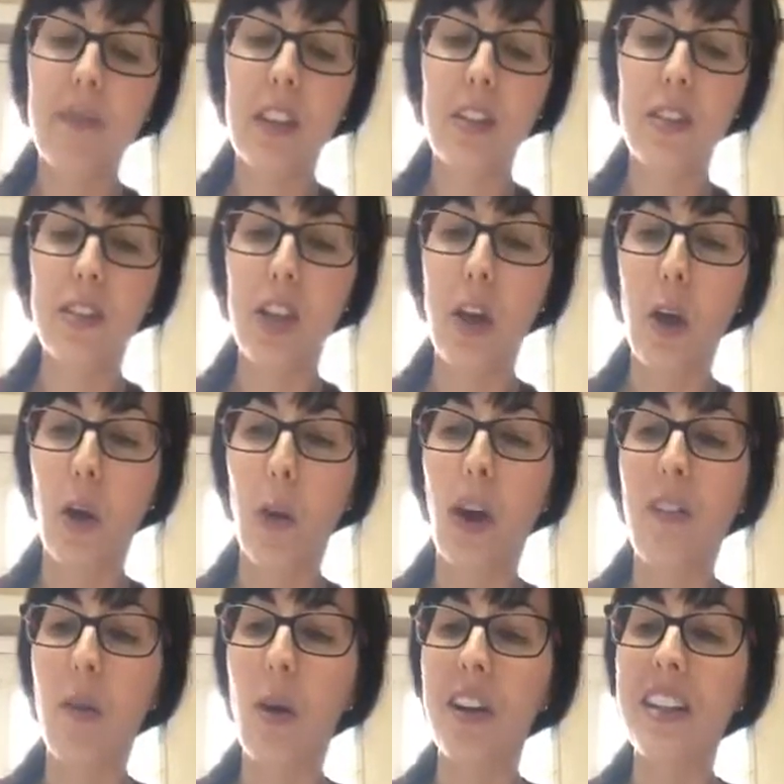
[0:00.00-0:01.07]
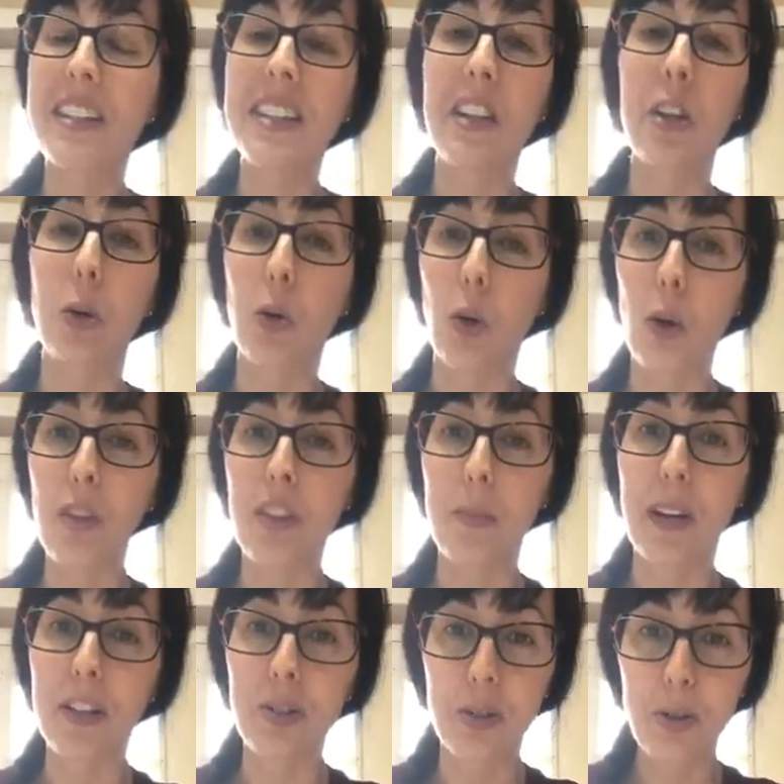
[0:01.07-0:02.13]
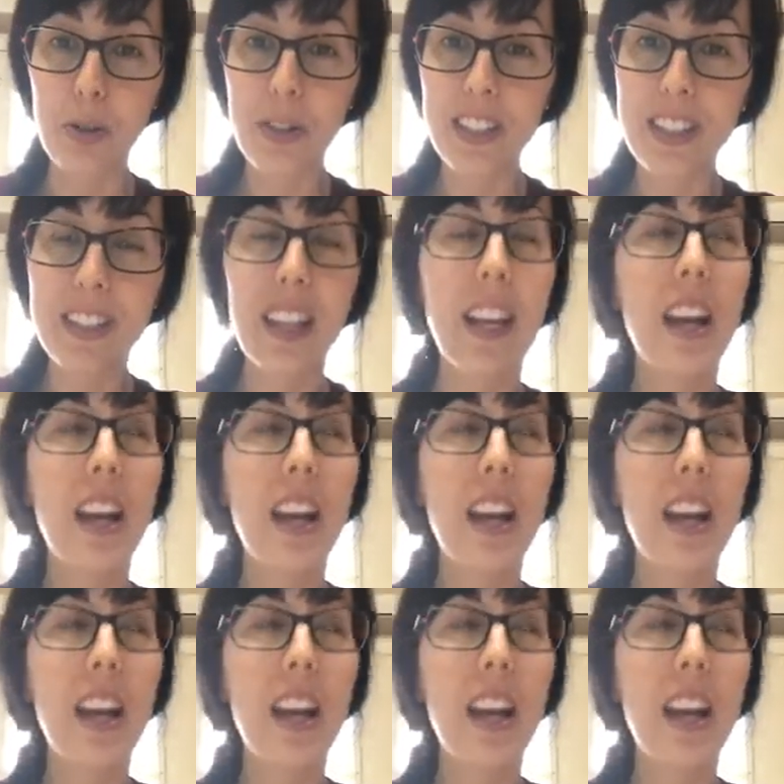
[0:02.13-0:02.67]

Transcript: So I've already seen growth in my children